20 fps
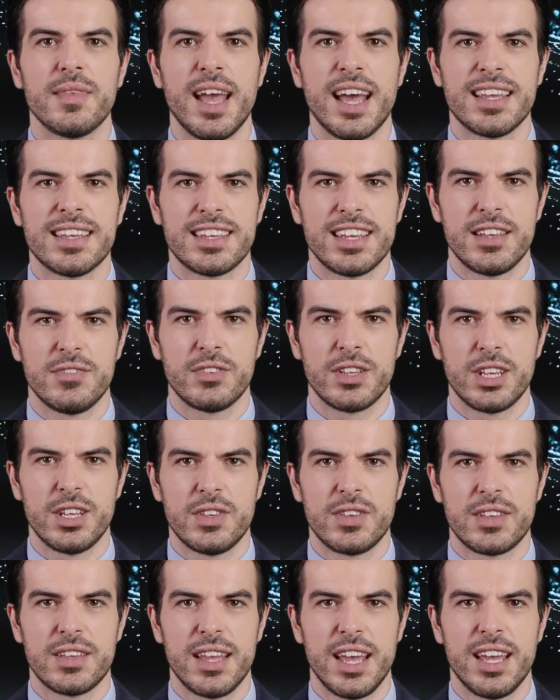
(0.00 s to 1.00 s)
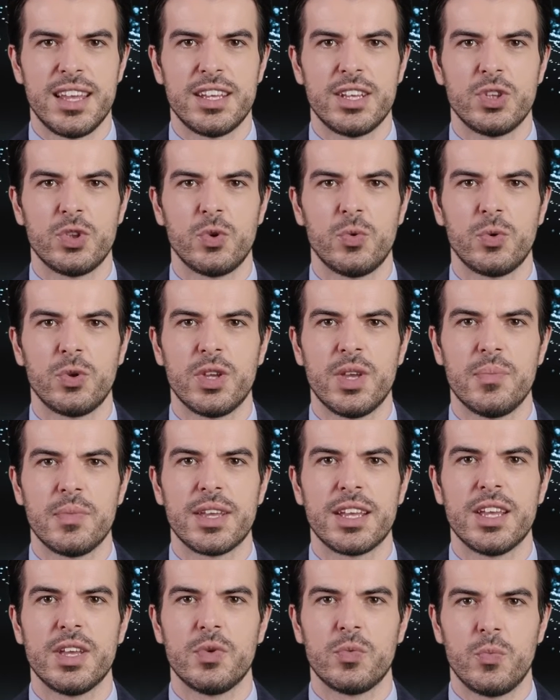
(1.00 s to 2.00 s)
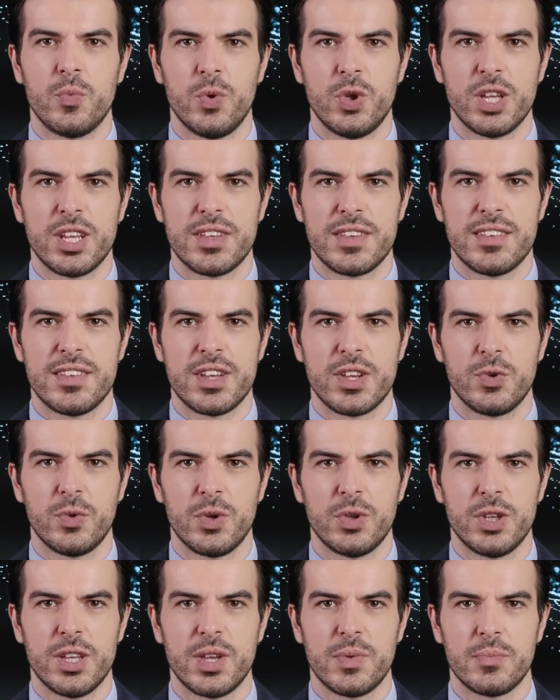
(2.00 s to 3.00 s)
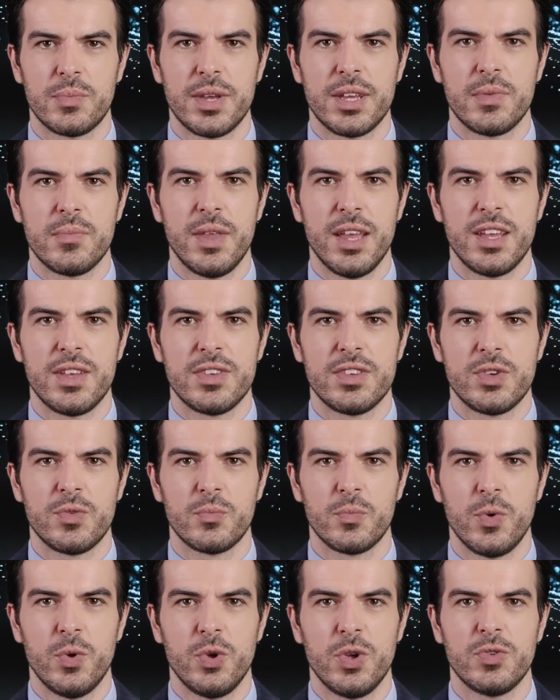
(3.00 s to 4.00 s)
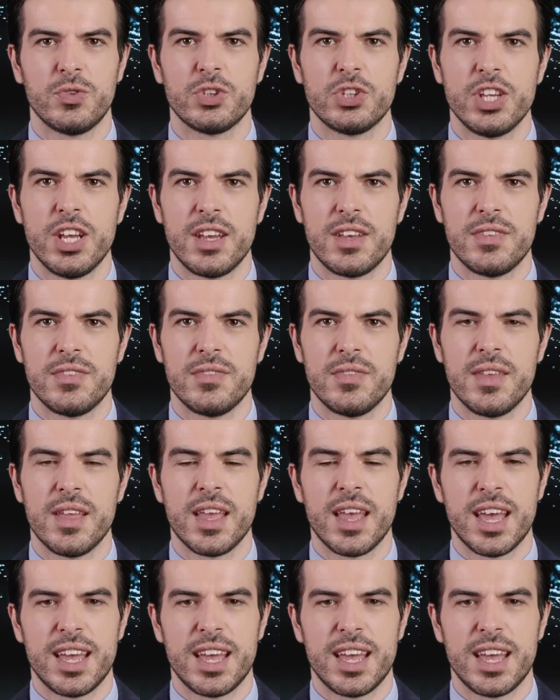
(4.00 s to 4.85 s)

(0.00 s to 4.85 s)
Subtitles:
Activities taken to eliminate or considerably minimize the role of chance